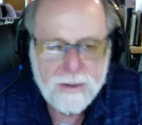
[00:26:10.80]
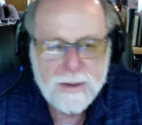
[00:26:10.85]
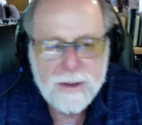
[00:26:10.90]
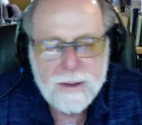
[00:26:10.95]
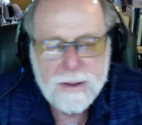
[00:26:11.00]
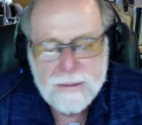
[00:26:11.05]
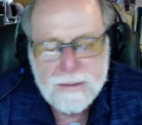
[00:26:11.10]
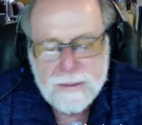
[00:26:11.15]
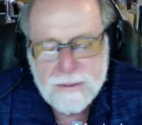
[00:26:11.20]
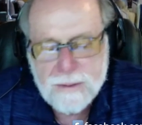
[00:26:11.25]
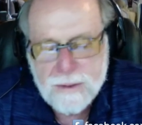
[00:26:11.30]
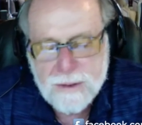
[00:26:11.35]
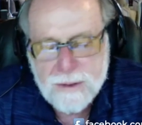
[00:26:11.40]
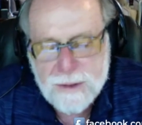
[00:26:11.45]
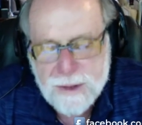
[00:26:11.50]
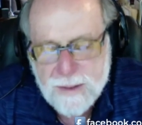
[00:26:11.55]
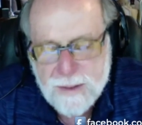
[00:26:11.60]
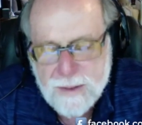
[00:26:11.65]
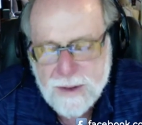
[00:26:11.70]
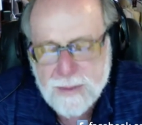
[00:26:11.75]
The,
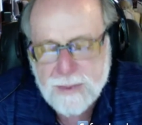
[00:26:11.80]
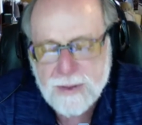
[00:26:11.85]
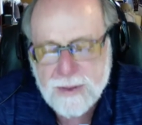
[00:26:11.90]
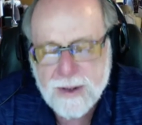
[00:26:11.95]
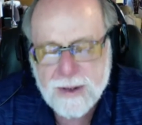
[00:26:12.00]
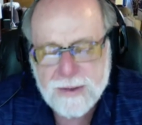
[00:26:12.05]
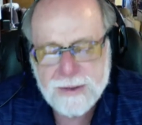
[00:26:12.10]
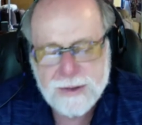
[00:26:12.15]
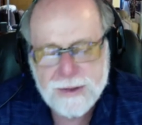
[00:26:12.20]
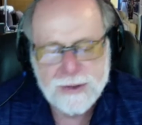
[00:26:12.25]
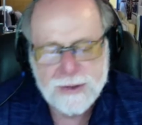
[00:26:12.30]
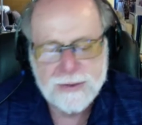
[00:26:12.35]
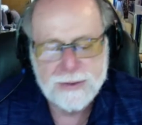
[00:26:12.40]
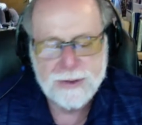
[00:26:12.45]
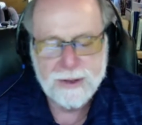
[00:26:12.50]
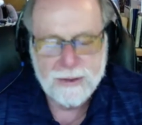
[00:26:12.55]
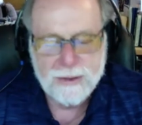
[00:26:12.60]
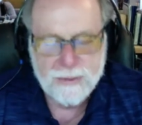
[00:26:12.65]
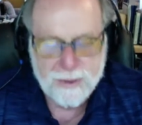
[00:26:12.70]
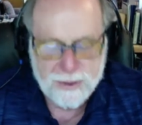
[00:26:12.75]
some of the prayers that you
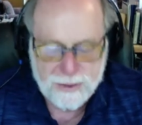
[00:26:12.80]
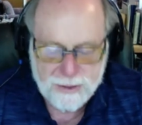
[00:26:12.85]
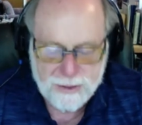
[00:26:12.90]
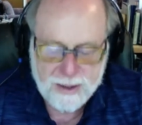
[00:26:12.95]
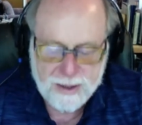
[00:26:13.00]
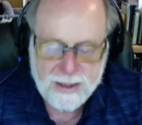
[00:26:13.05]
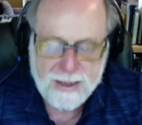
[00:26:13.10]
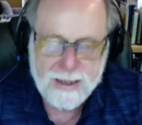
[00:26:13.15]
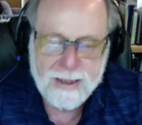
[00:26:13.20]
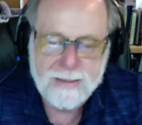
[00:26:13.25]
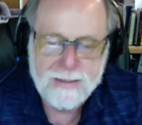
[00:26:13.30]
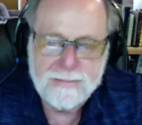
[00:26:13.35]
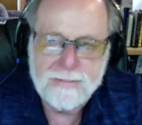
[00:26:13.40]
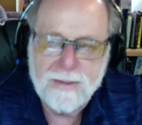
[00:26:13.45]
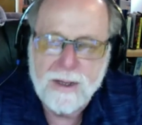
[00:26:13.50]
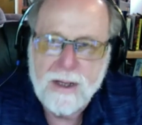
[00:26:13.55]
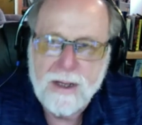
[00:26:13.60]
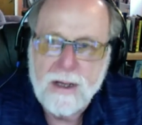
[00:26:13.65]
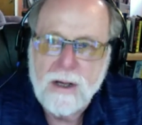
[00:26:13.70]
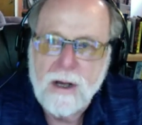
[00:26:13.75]
deal with um,
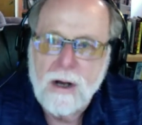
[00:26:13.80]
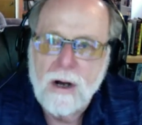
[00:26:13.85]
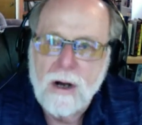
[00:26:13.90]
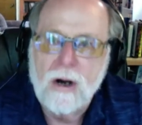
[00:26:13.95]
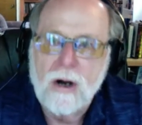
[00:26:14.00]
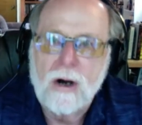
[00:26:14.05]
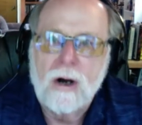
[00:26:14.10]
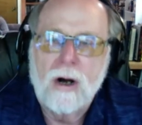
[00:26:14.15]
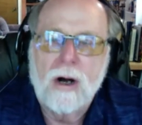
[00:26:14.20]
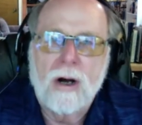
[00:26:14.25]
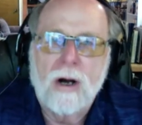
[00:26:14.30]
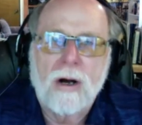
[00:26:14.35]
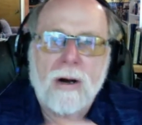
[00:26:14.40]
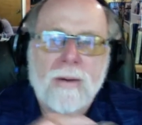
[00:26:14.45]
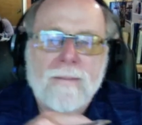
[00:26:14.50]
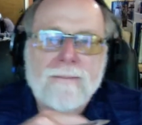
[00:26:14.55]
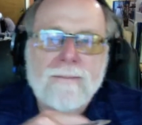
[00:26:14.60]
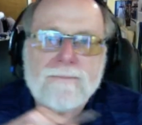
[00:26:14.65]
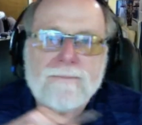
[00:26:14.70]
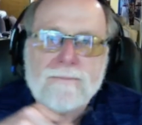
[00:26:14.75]

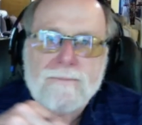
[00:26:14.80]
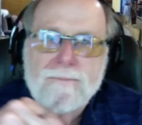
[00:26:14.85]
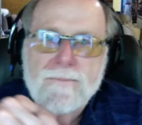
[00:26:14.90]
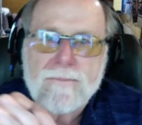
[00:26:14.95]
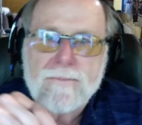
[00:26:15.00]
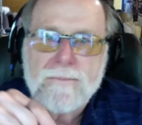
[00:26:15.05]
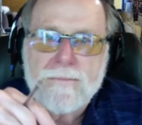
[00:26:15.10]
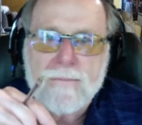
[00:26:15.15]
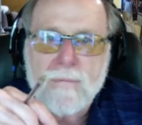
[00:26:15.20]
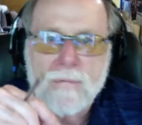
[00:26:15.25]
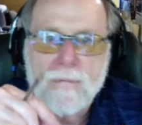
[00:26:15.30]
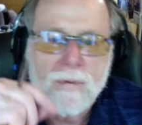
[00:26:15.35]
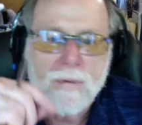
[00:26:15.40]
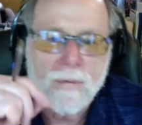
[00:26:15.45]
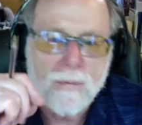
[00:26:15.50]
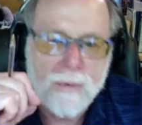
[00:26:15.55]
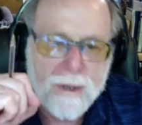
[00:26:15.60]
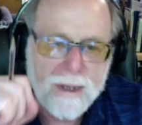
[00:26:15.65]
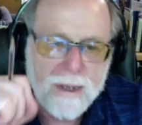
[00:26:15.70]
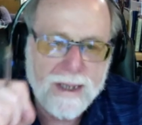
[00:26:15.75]
are
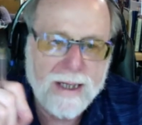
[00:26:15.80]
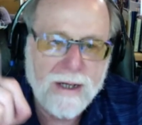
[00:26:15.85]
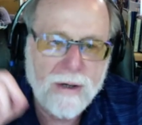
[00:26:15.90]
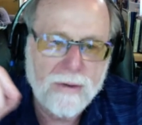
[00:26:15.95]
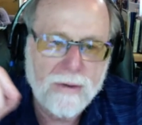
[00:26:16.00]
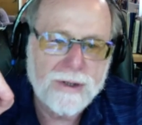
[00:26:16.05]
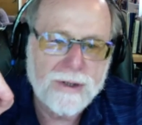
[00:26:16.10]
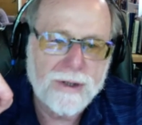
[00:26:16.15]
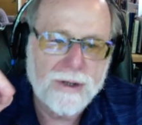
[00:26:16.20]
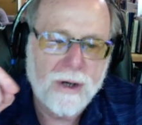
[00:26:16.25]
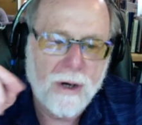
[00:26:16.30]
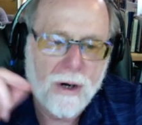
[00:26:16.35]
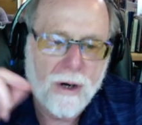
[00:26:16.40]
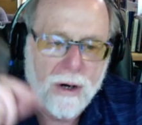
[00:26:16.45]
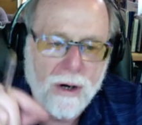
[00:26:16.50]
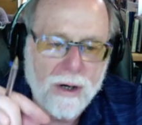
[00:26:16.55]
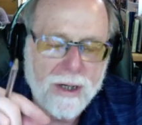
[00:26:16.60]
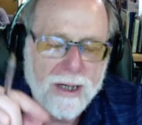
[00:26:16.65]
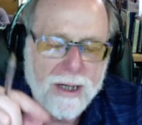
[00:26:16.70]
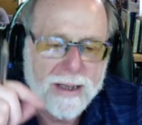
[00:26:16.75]
really go to the
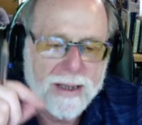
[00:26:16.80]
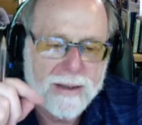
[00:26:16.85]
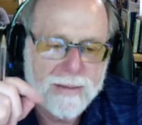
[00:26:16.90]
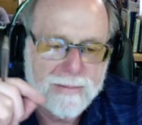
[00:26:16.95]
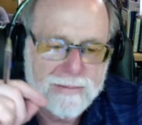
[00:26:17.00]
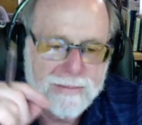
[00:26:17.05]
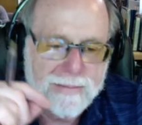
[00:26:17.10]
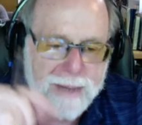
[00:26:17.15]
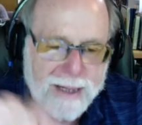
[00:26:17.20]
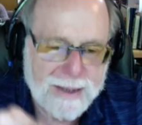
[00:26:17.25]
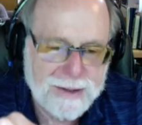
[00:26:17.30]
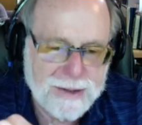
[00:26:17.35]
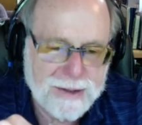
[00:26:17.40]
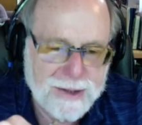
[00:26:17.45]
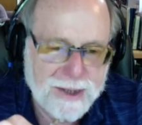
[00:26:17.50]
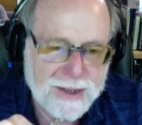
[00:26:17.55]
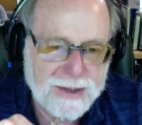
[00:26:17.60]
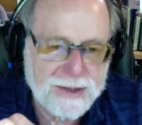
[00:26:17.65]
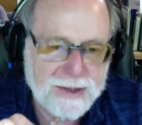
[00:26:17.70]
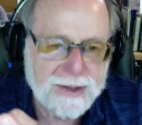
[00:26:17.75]
heart and the
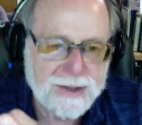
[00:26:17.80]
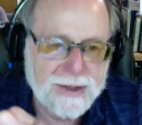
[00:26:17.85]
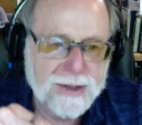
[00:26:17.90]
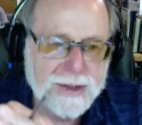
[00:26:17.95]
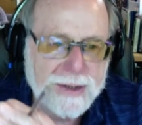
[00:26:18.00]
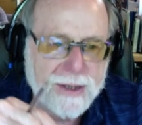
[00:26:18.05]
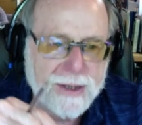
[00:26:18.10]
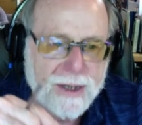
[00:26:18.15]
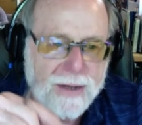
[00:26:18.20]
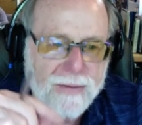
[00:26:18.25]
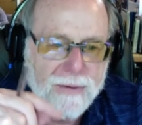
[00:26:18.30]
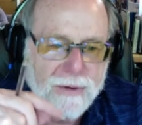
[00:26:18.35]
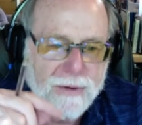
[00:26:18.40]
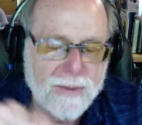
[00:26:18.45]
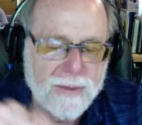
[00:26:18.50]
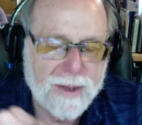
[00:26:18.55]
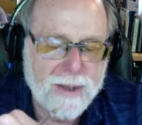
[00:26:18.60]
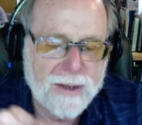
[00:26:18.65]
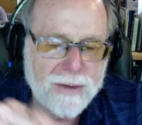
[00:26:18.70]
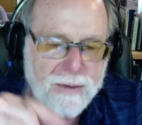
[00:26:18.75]
basics of
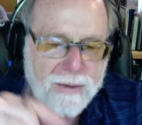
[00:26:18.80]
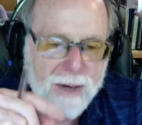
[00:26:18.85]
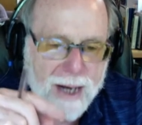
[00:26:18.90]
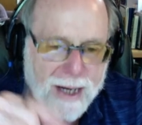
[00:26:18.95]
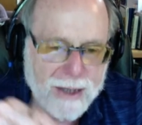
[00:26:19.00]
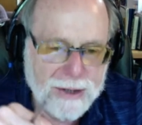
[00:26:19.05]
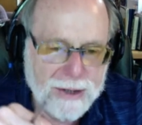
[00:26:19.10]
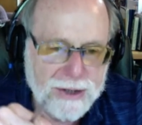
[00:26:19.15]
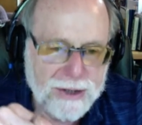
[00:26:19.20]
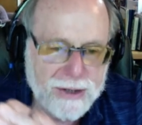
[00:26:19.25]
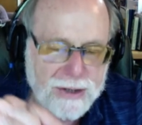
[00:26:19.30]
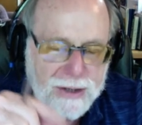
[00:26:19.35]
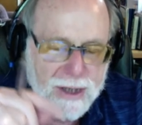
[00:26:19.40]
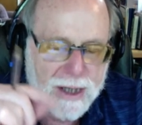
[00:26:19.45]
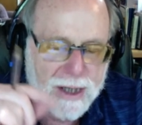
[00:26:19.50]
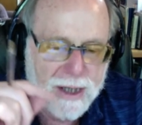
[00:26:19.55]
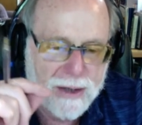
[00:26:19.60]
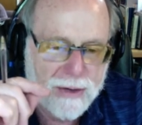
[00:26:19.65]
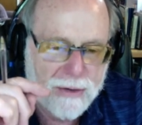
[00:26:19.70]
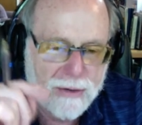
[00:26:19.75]
human interaction
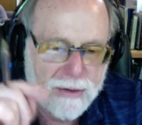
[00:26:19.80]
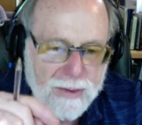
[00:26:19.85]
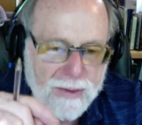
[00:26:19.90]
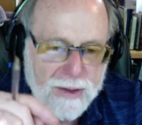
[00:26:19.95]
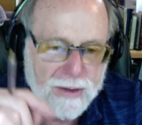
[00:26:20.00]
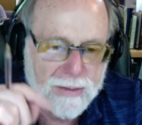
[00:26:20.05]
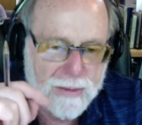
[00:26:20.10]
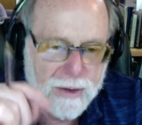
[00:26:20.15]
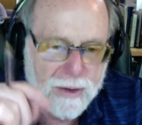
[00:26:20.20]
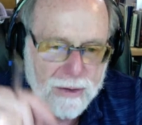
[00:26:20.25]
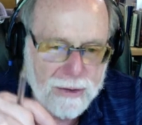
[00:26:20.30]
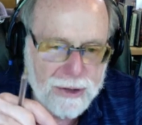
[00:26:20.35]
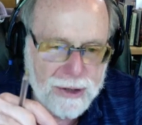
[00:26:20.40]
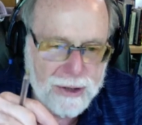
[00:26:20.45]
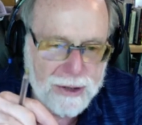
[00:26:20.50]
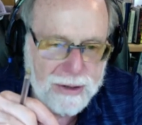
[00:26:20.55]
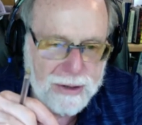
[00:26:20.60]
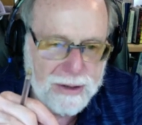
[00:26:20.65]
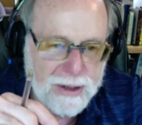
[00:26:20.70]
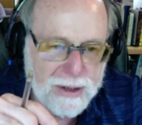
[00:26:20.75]
and human
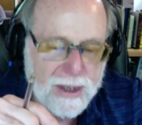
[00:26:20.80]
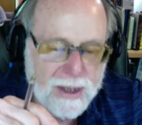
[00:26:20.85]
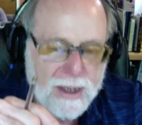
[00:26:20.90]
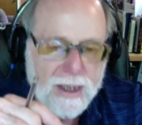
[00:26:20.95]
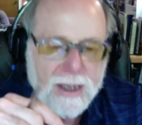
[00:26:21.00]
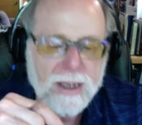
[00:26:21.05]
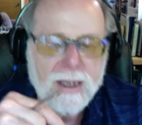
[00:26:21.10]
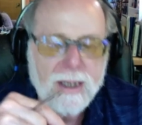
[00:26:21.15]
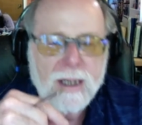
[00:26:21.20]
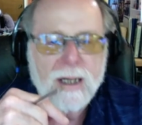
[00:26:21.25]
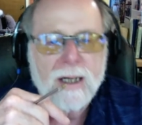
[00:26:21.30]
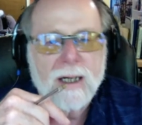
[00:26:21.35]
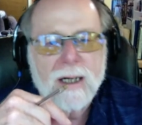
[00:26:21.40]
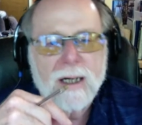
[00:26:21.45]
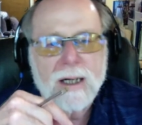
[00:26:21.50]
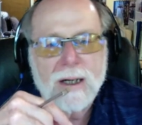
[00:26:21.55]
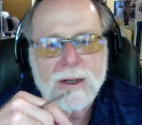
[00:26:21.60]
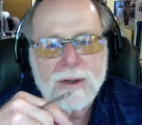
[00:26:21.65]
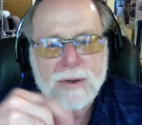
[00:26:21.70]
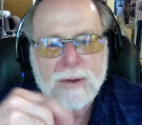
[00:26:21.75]
emotion.
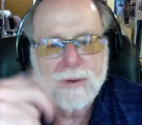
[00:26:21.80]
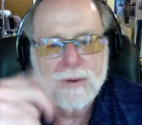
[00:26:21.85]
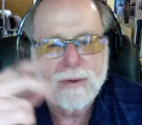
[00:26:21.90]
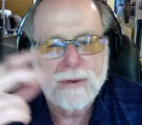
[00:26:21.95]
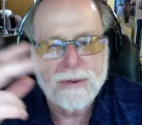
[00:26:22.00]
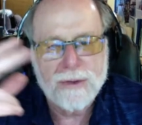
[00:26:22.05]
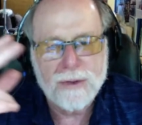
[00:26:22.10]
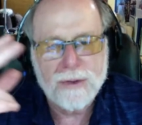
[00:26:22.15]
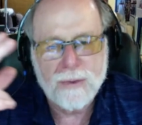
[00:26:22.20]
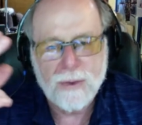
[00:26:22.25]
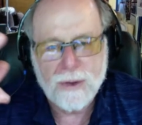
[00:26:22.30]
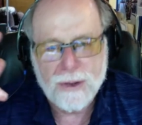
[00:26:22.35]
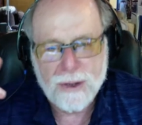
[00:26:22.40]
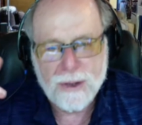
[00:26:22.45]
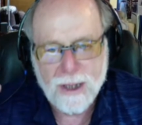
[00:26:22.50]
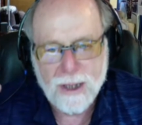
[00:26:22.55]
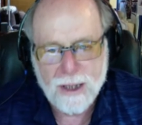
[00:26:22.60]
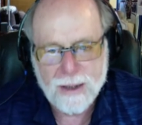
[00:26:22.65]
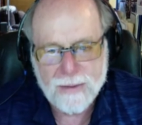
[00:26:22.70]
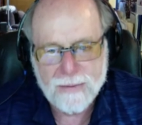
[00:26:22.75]
Uh, you use the word
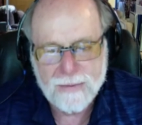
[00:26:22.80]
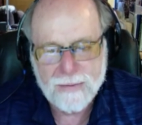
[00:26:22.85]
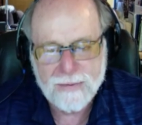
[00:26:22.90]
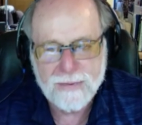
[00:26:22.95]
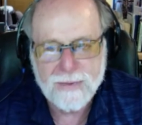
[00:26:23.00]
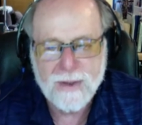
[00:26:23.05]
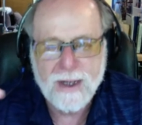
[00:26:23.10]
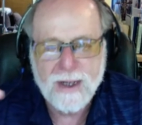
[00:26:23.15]
love.